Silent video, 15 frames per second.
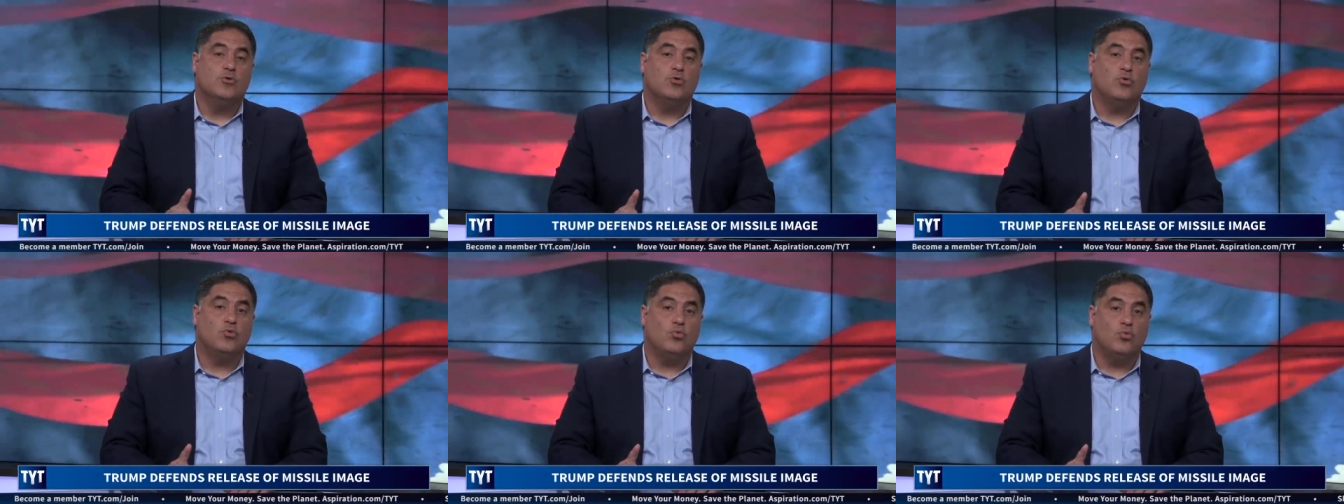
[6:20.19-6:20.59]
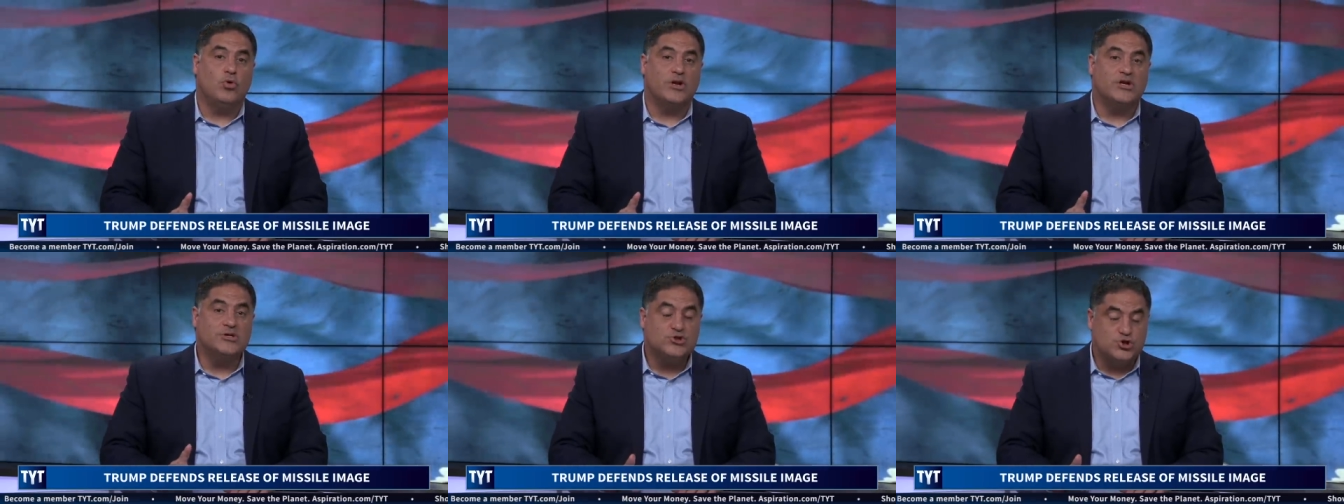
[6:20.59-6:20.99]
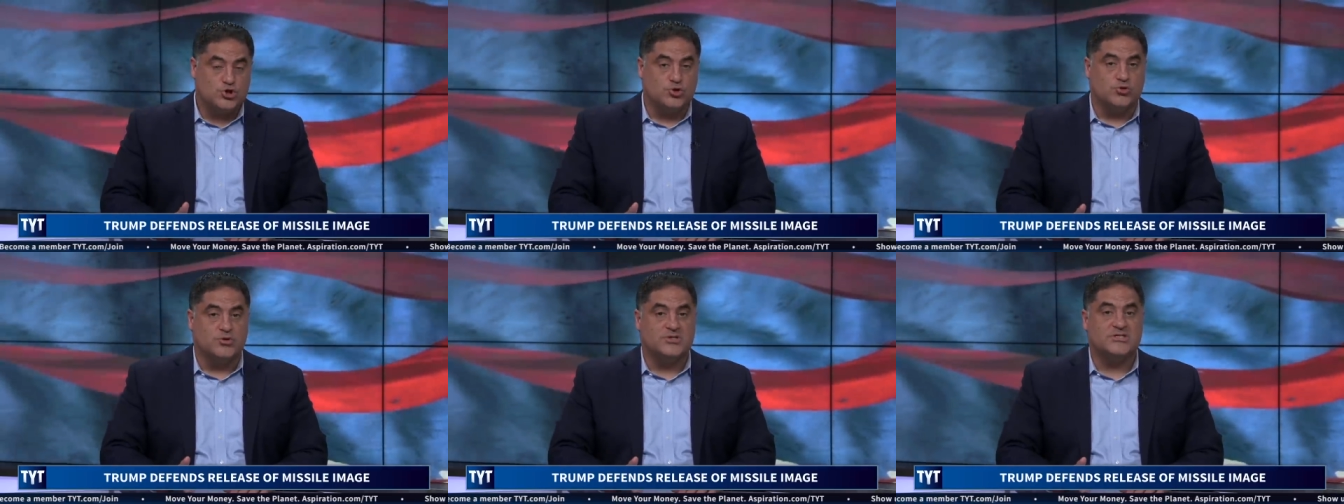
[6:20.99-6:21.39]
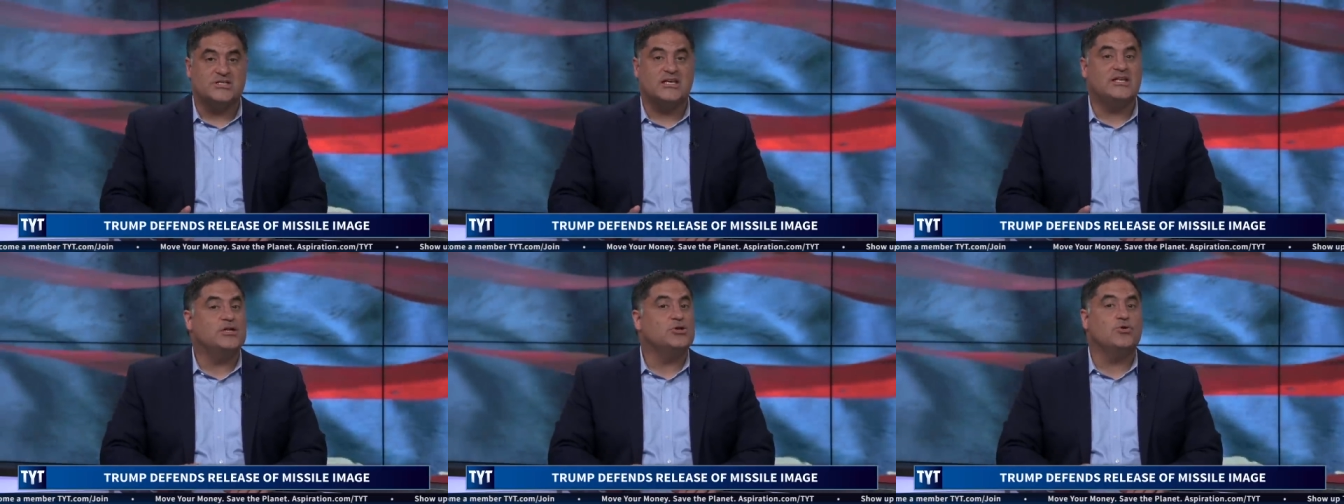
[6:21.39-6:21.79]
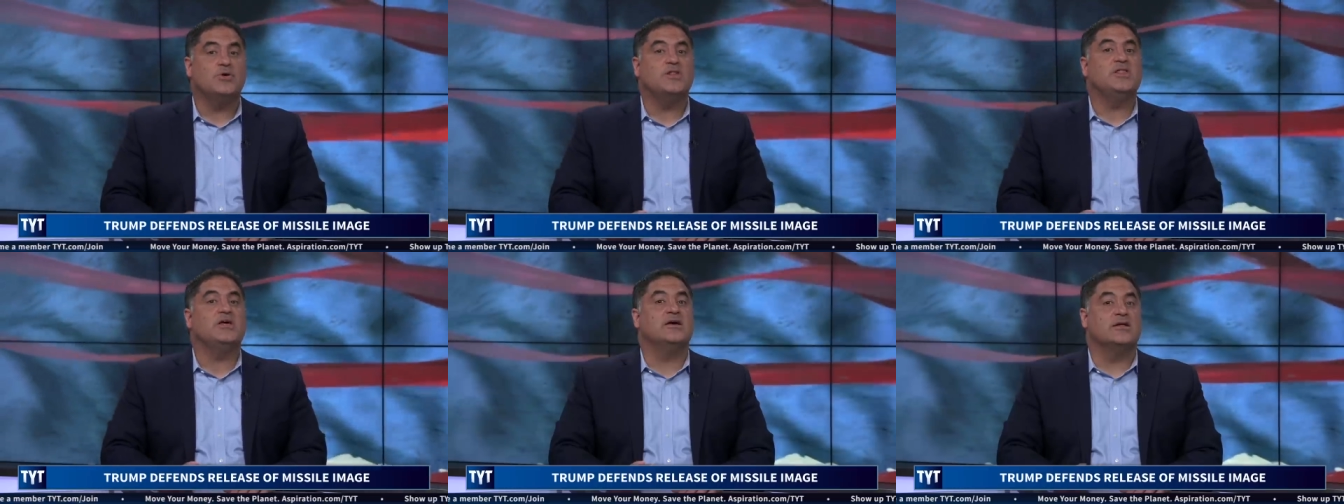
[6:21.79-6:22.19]
What is true is he didn't do
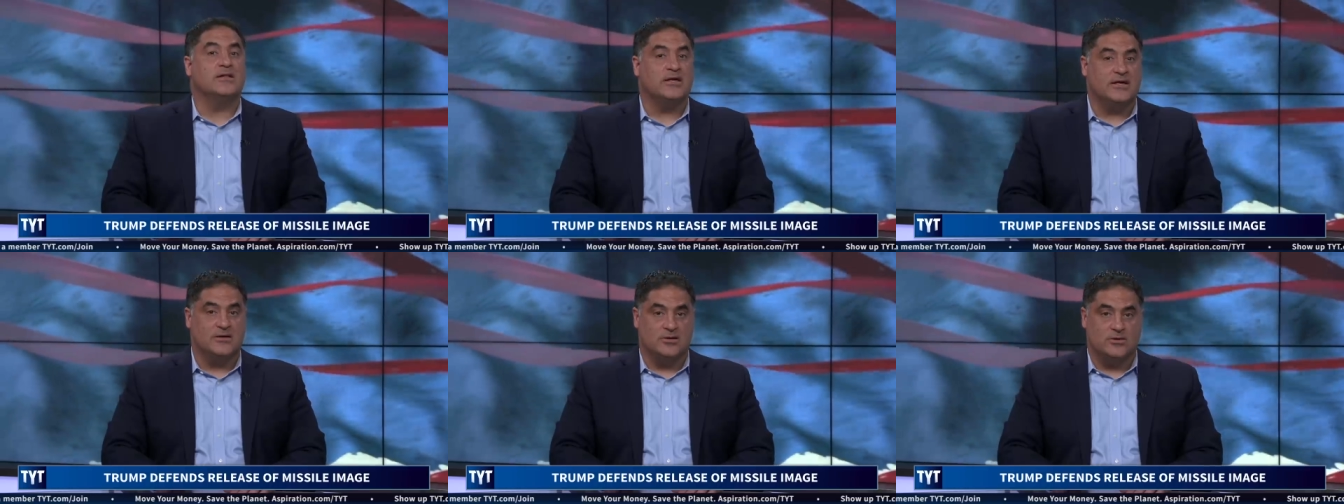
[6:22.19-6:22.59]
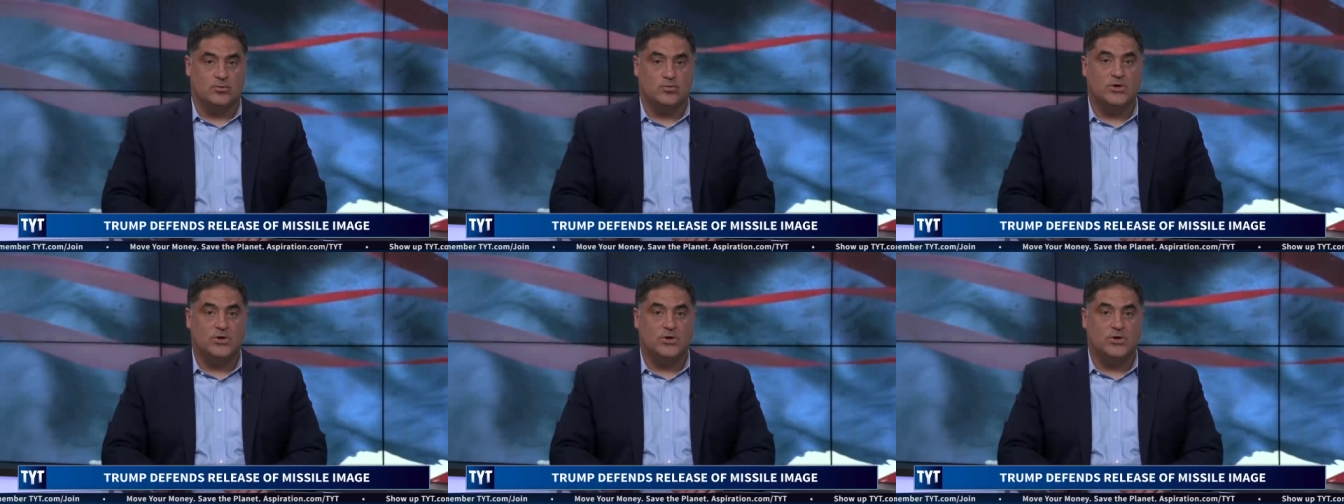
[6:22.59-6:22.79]
anything illegal.